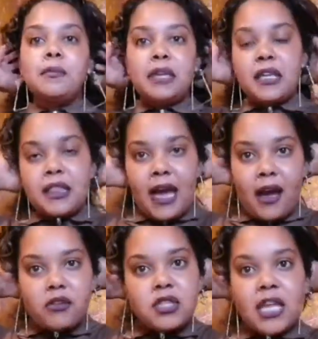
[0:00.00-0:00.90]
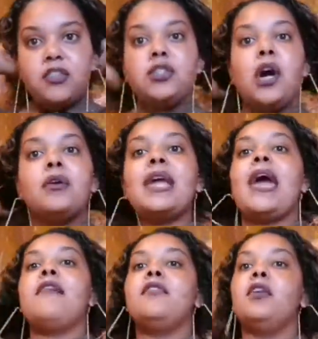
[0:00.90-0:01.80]
be in the house and you don't
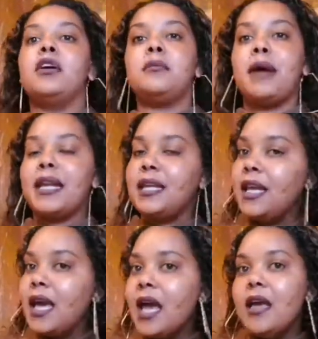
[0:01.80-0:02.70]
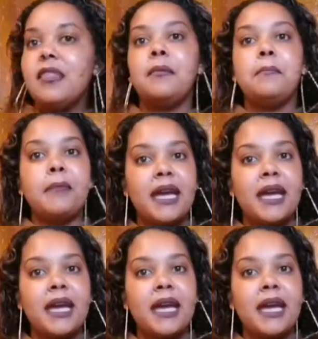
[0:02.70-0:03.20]
have a lot of money, then